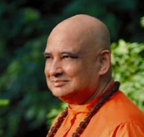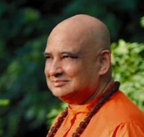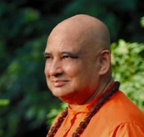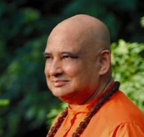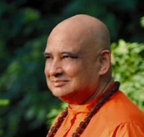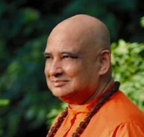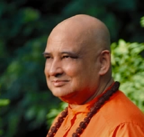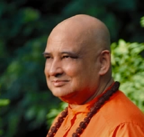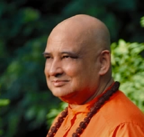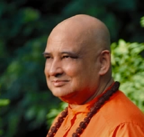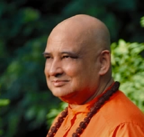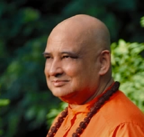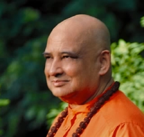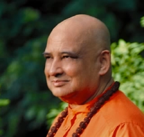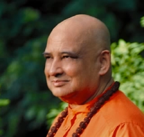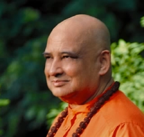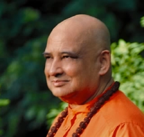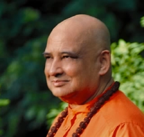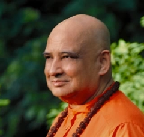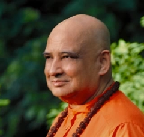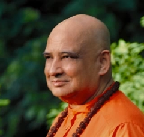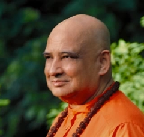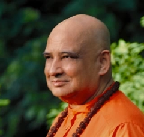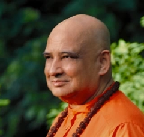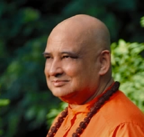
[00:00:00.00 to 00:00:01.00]

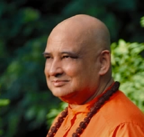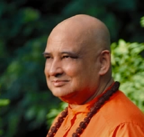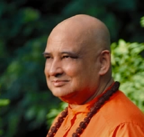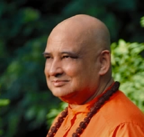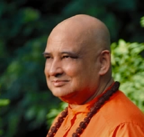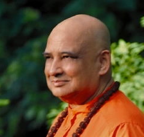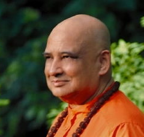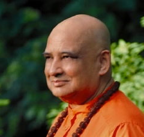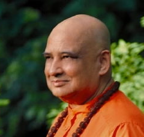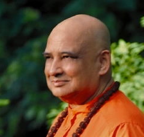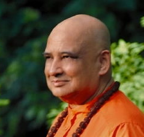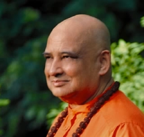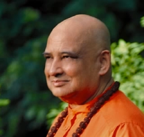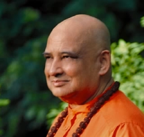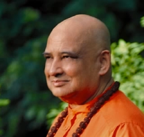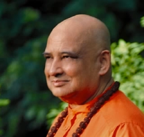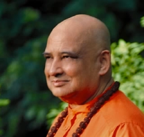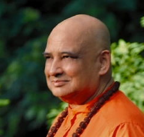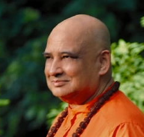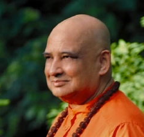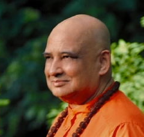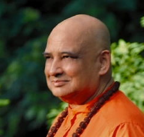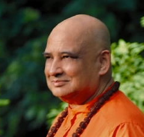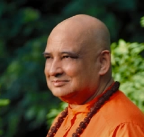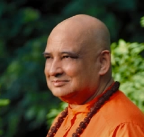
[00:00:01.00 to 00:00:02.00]

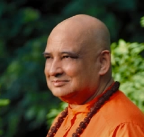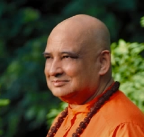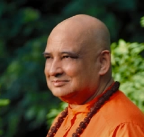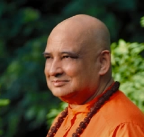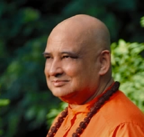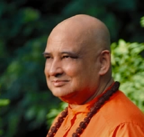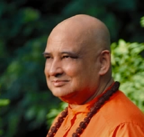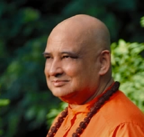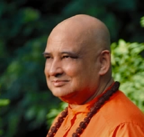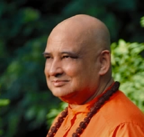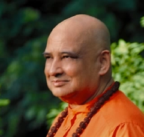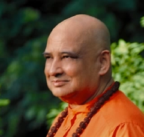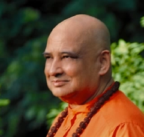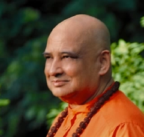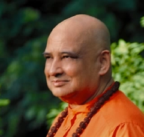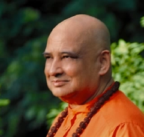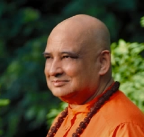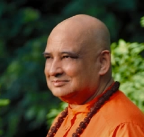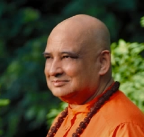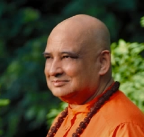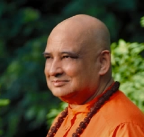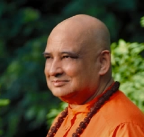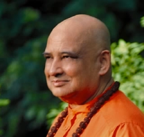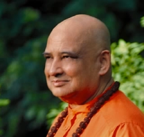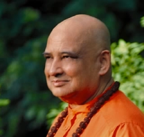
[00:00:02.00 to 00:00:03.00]

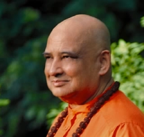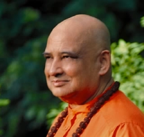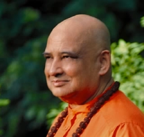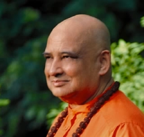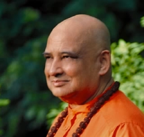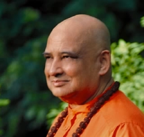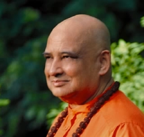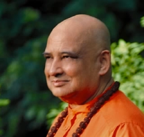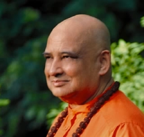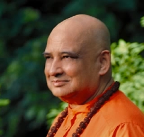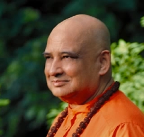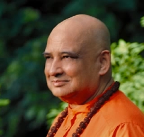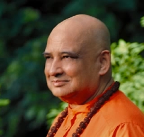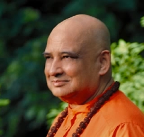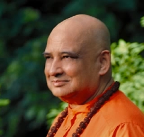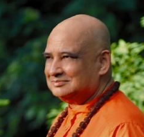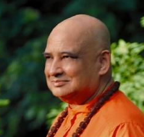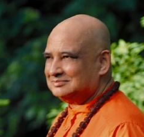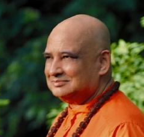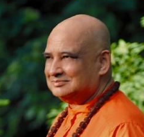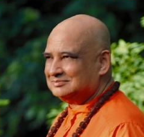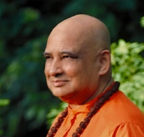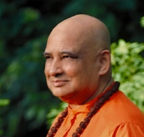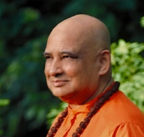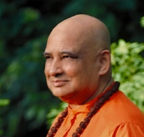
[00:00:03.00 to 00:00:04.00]

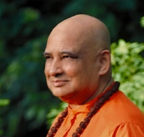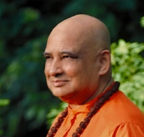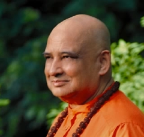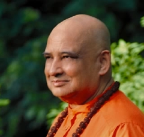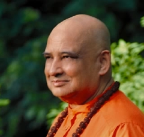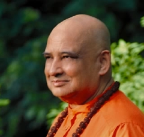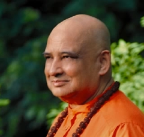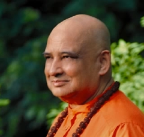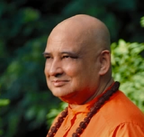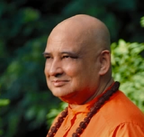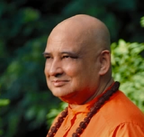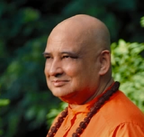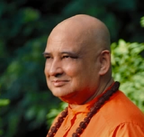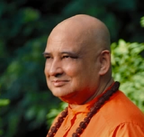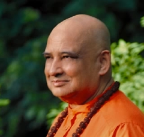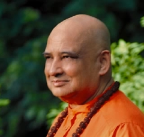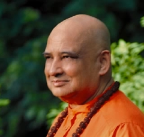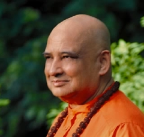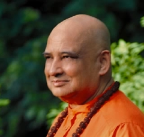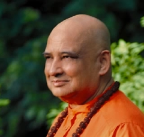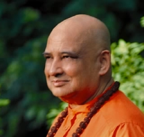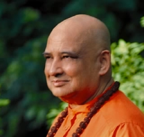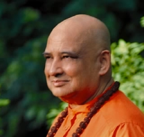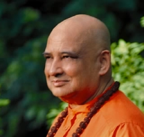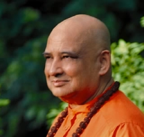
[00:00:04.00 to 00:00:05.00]

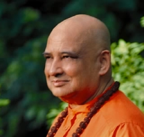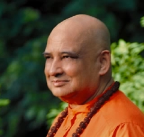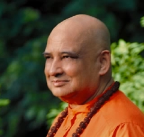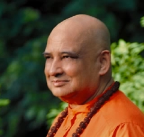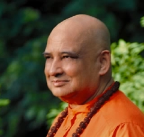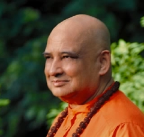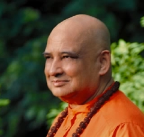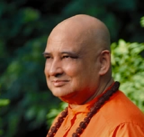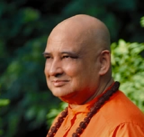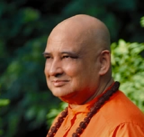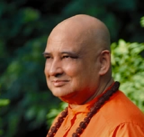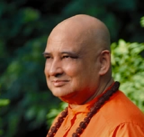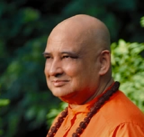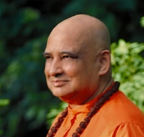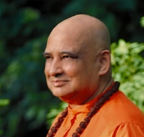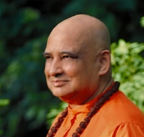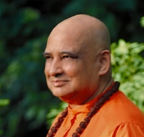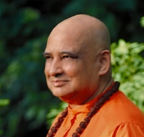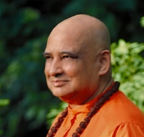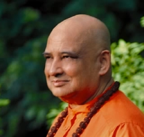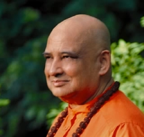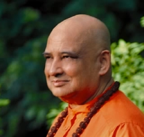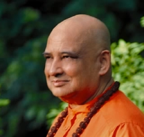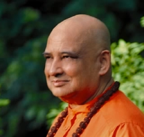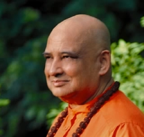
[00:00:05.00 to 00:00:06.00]

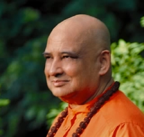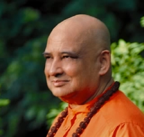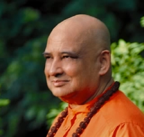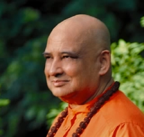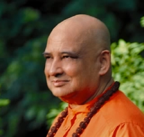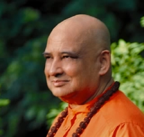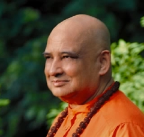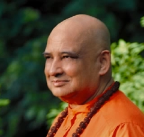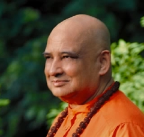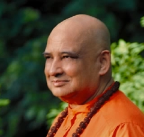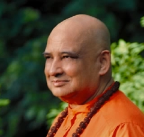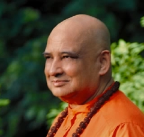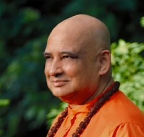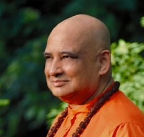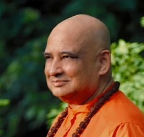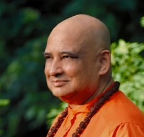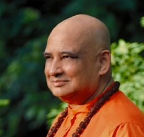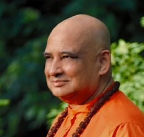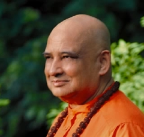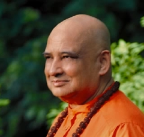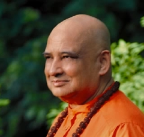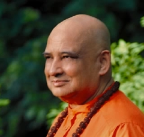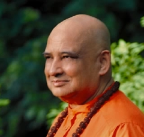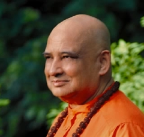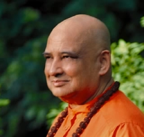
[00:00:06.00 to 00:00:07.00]

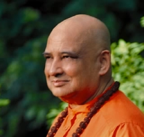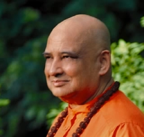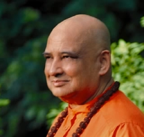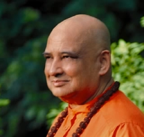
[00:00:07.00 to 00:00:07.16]
This is a still picture; no speech is visible.